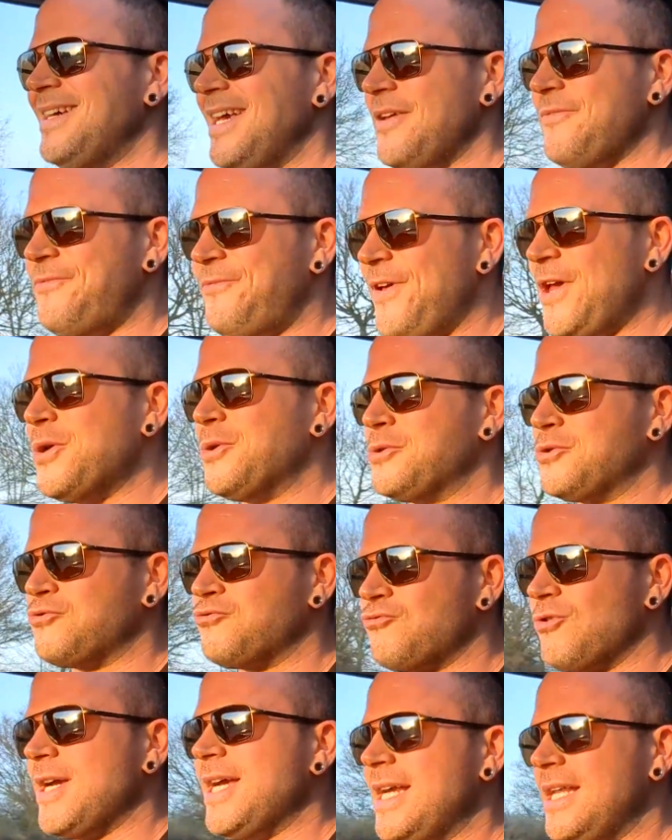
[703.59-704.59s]
It feels
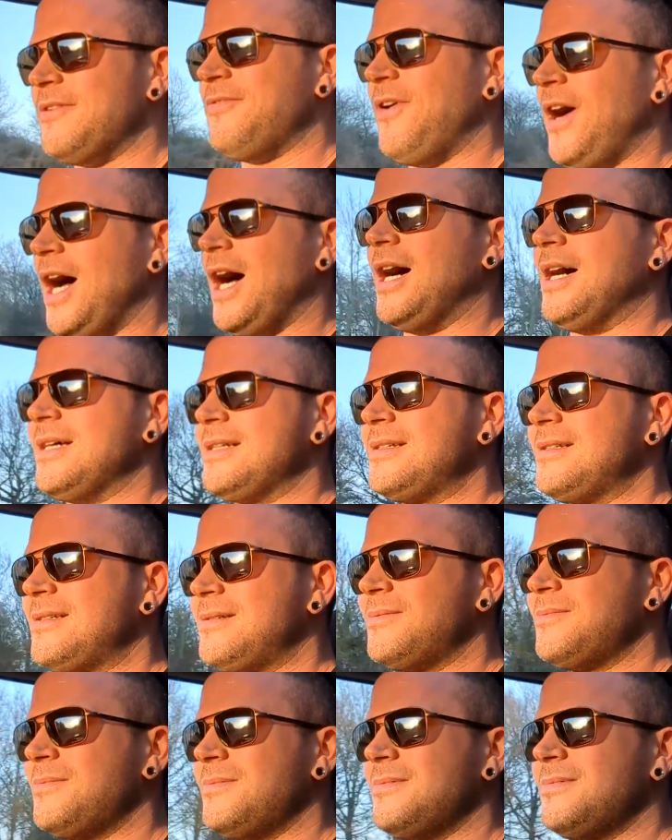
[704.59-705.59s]
really fast.
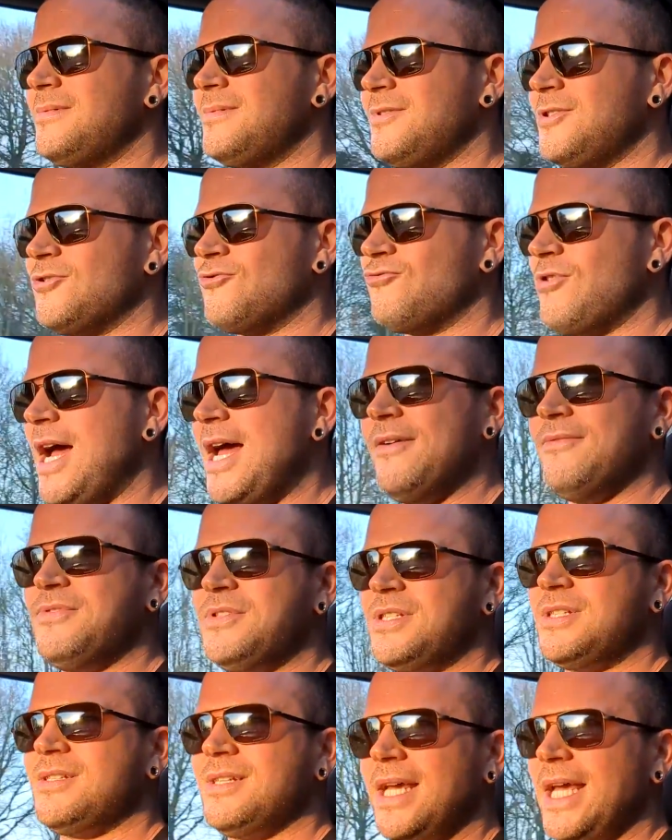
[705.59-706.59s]
The
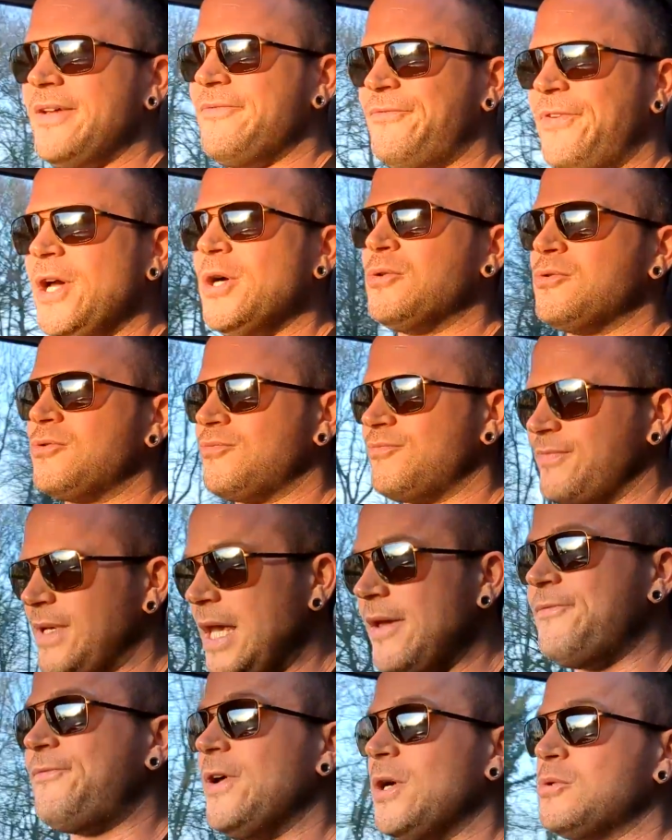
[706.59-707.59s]
revs, it feels
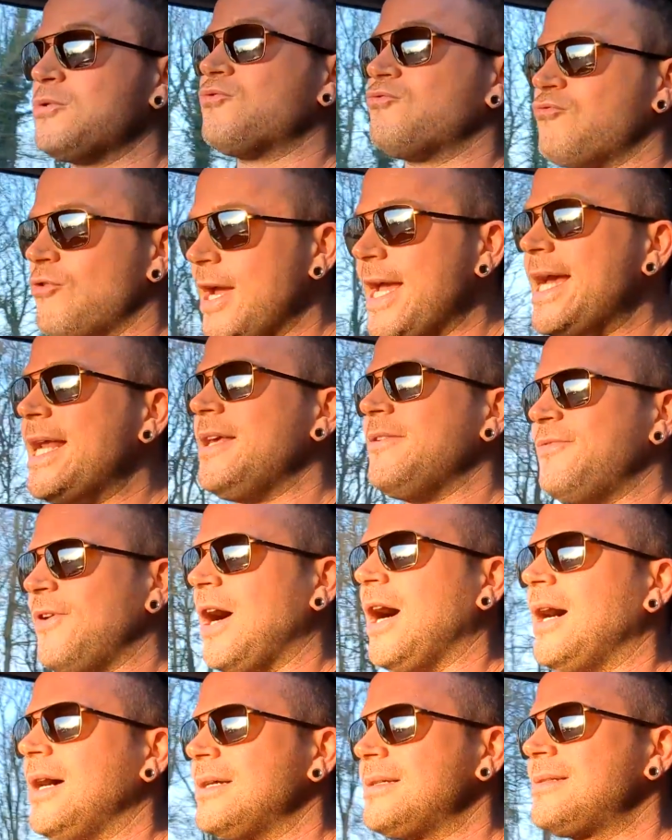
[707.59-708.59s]
really
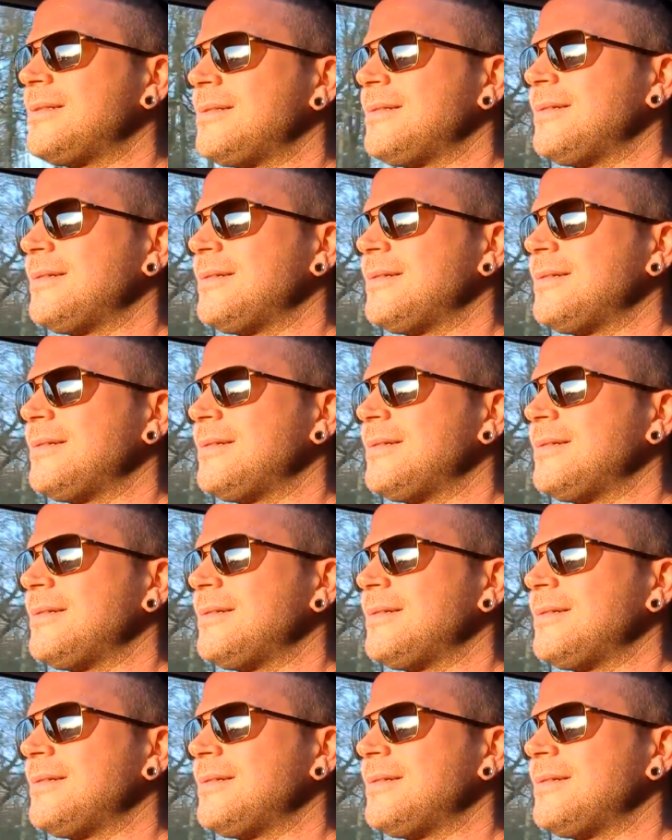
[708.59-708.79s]
fast.